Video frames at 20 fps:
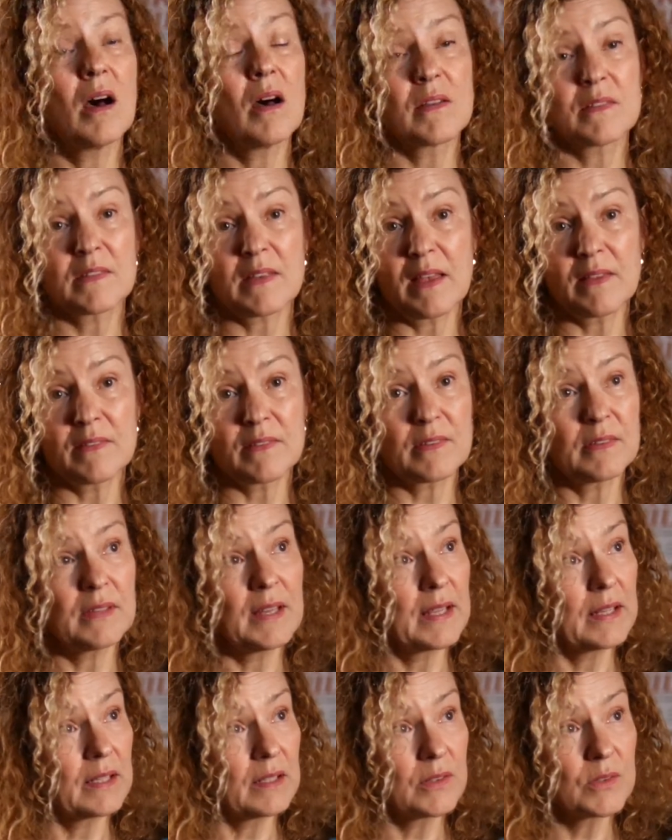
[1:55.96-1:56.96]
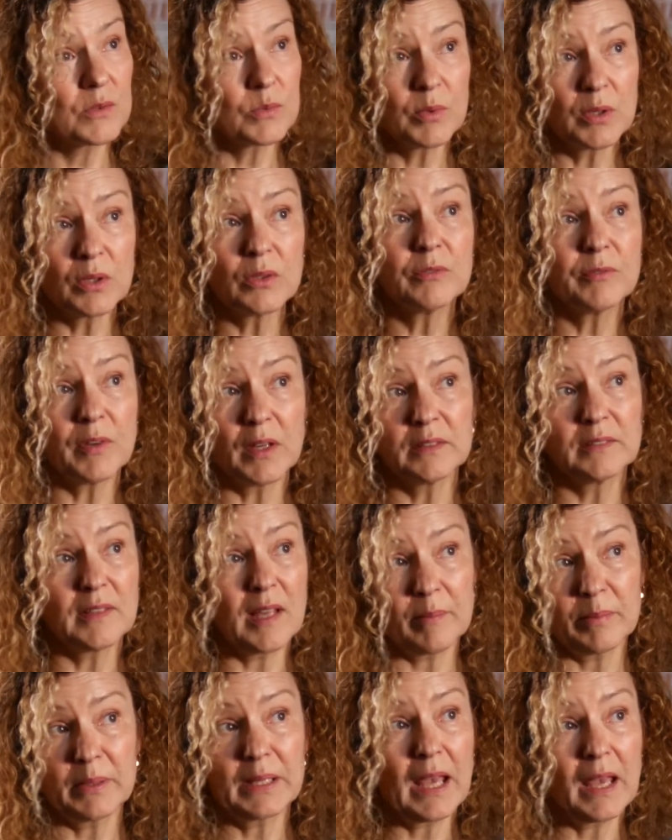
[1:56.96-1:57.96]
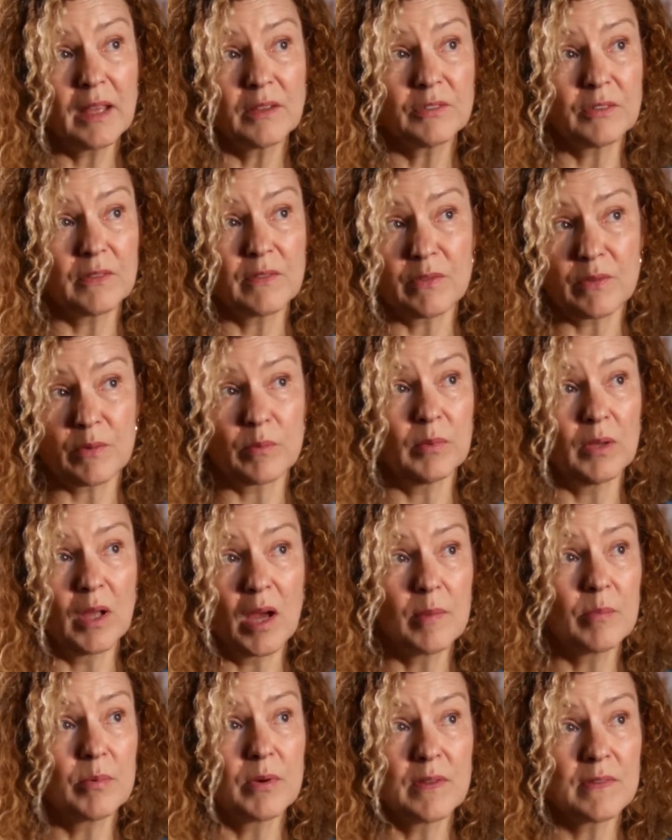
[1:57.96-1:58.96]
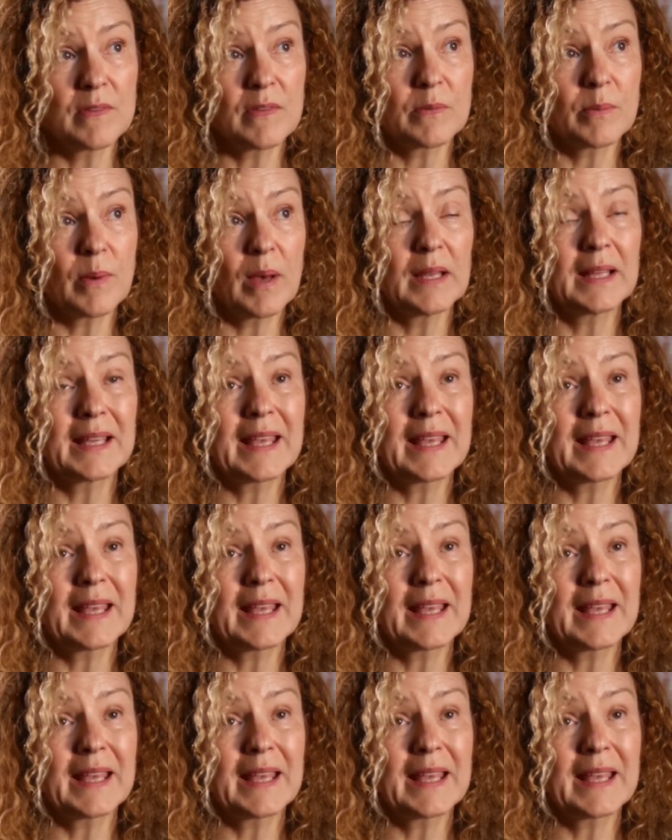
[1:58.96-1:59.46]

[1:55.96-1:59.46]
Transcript: Arts Council England will fund applications from libraries as well.